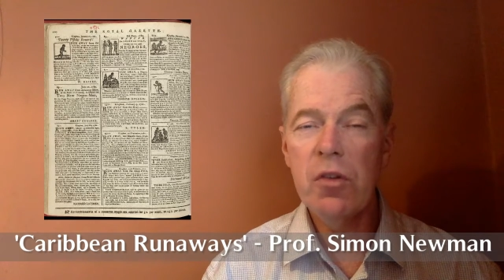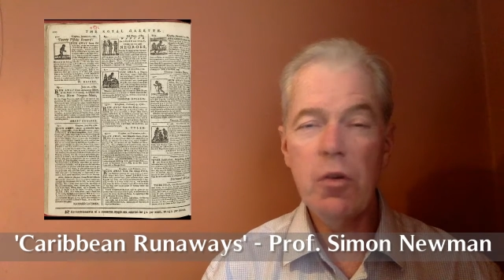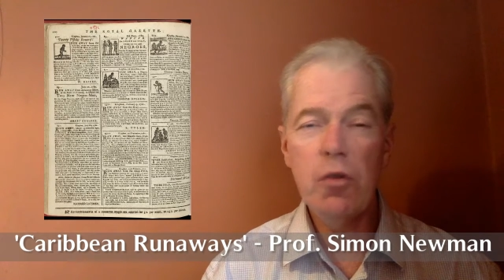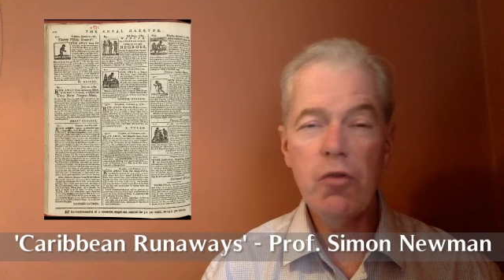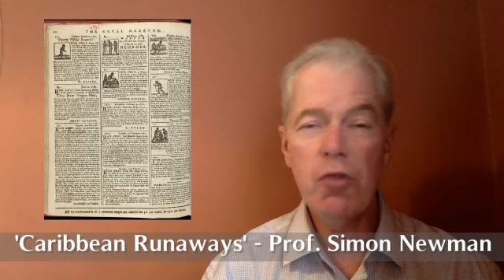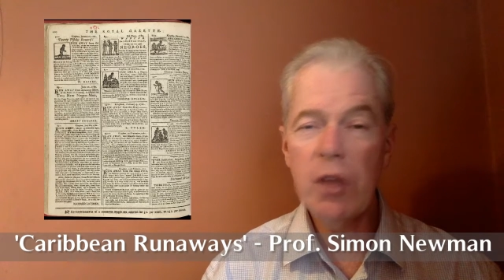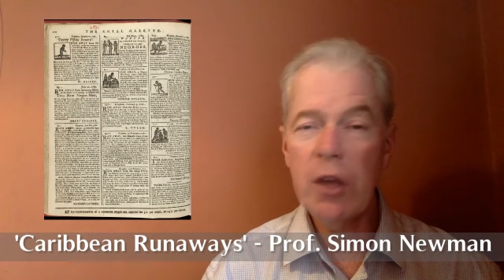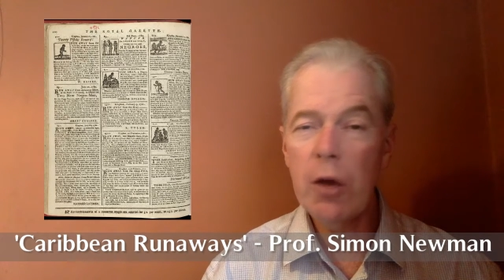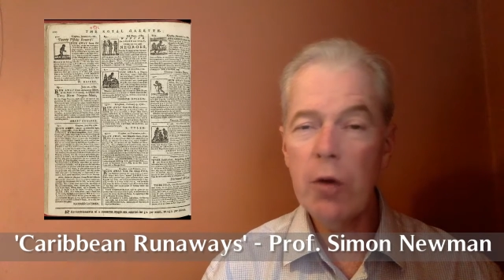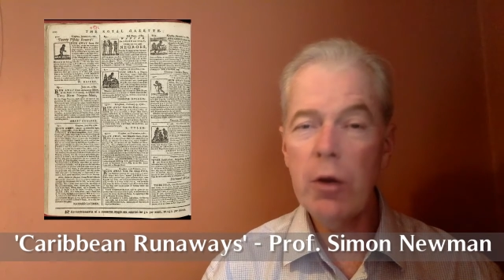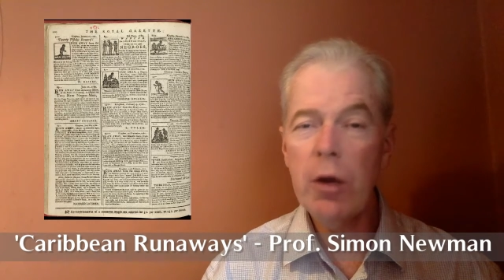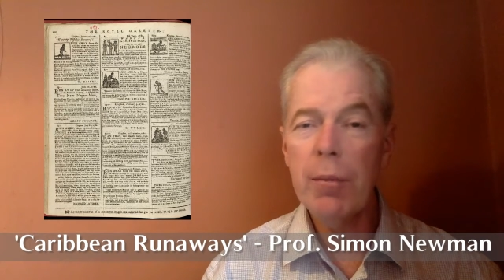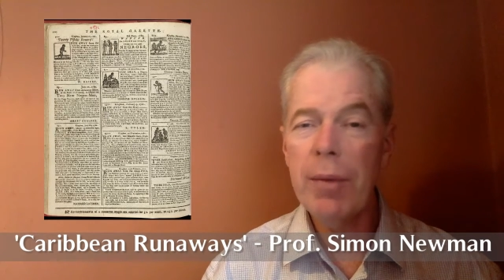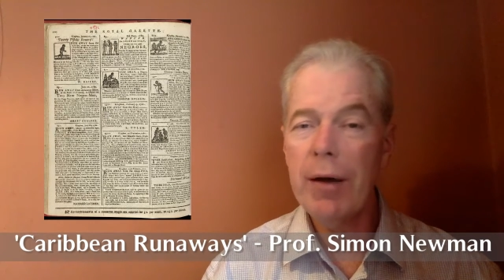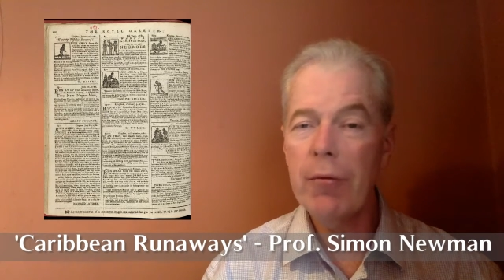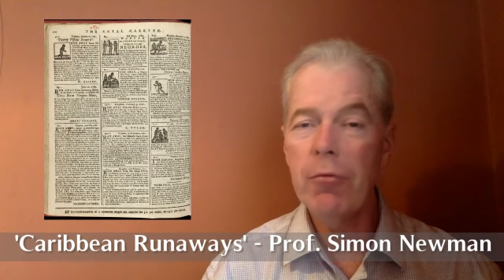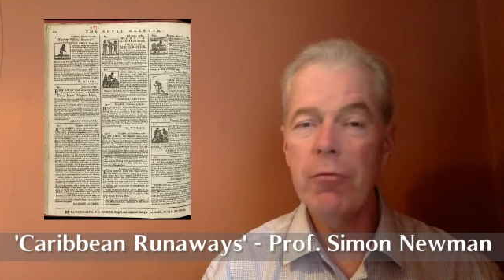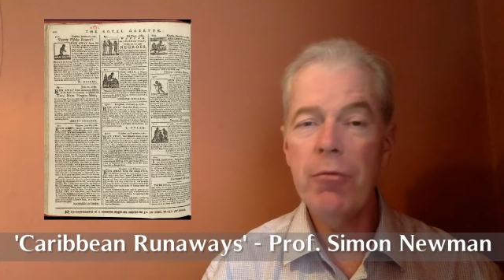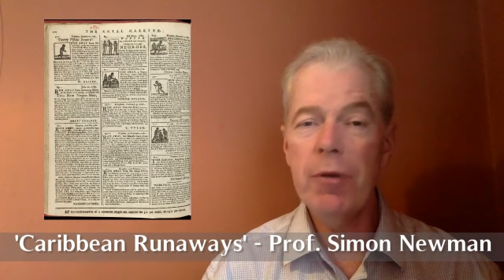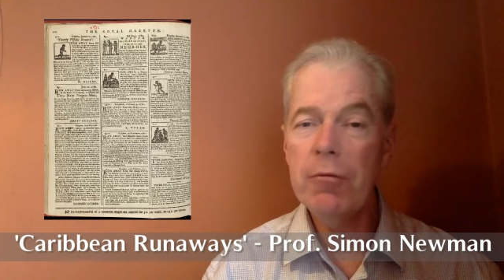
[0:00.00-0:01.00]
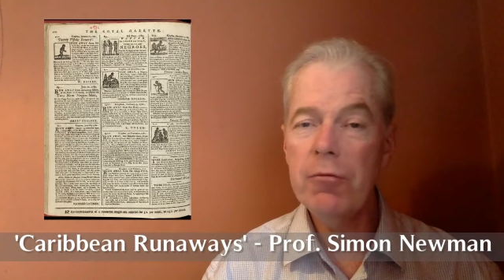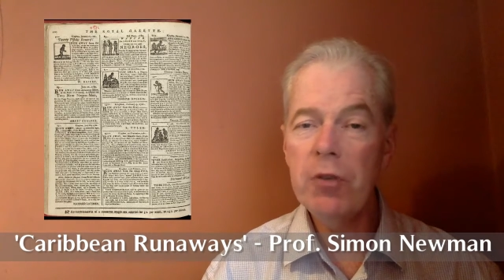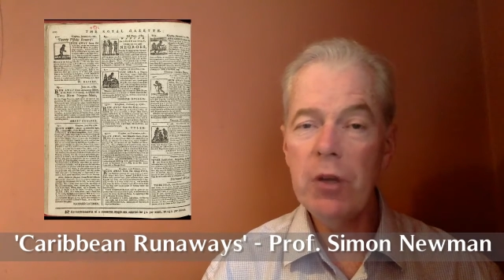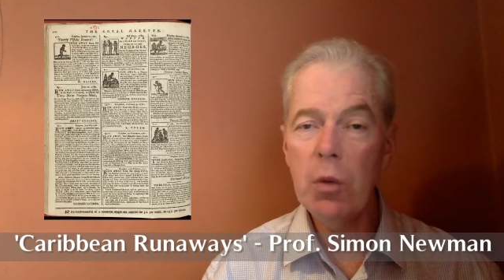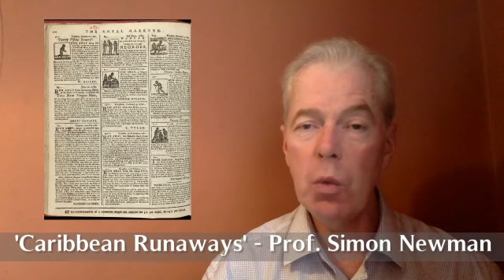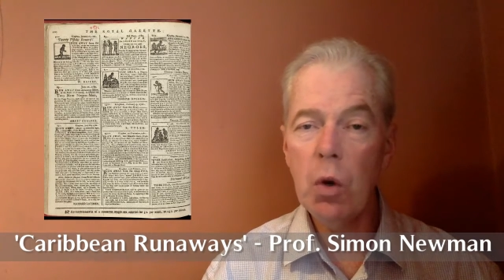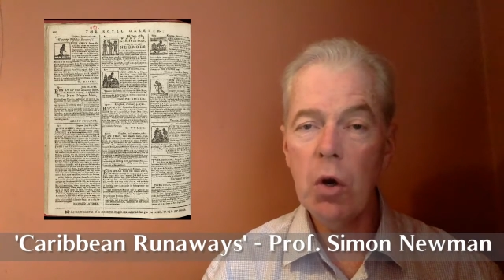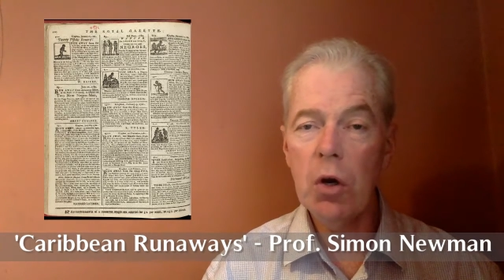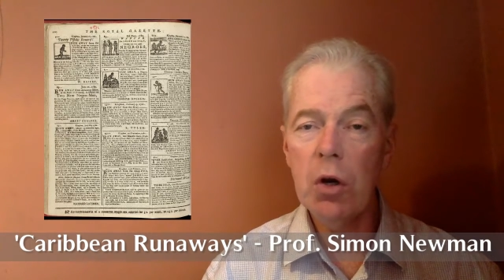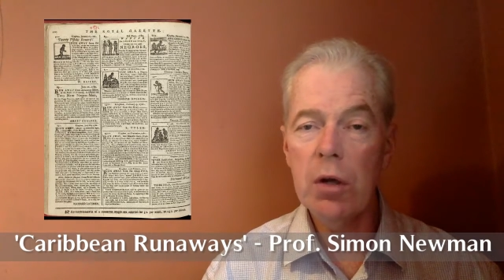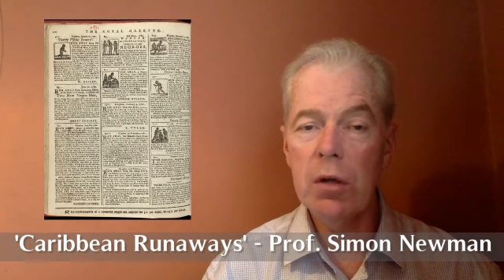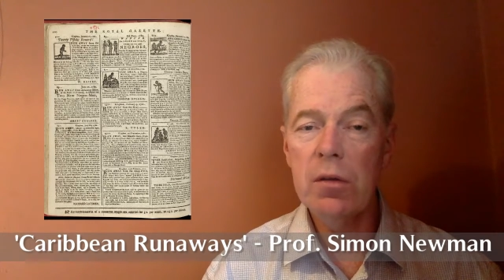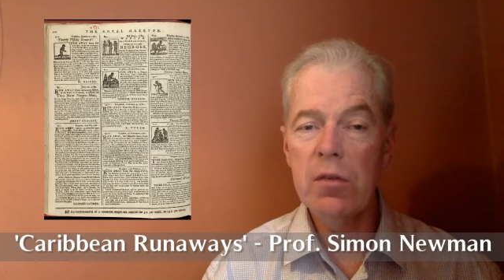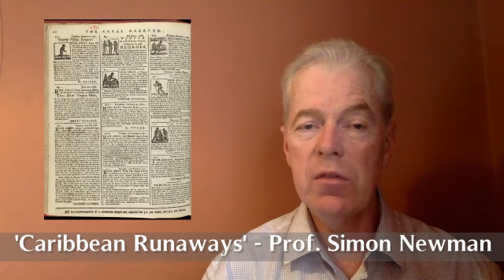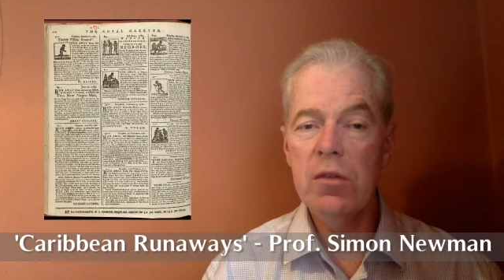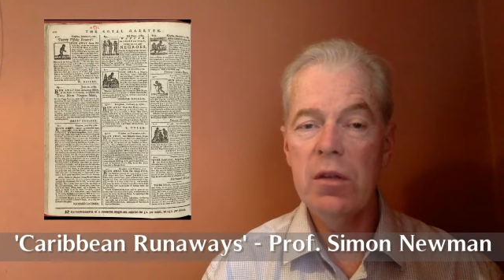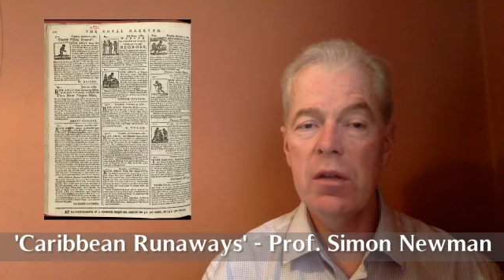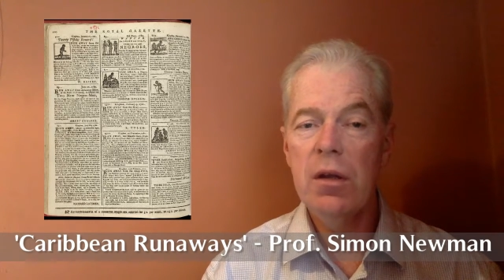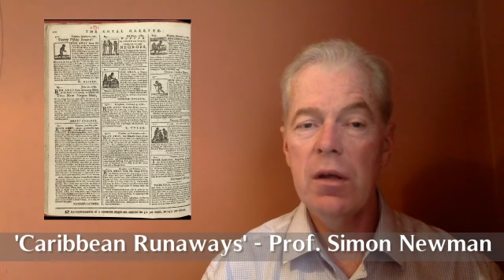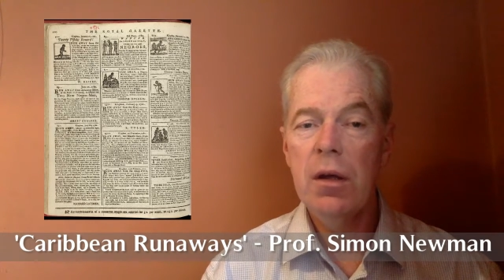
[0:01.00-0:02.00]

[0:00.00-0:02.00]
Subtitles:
usually only about 50 words,